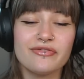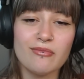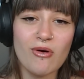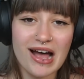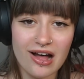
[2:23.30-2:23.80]
nothing
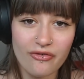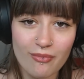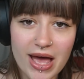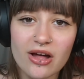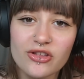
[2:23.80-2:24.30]
more alpha
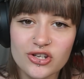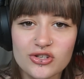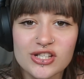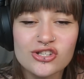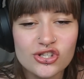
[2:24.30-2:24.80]
male than
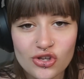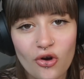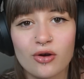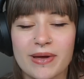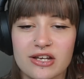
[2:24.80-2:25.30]
using
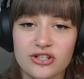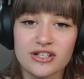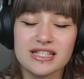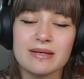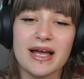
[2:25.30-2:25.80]
stock
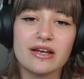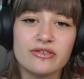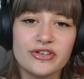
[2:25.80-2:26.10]
pictures in the back of your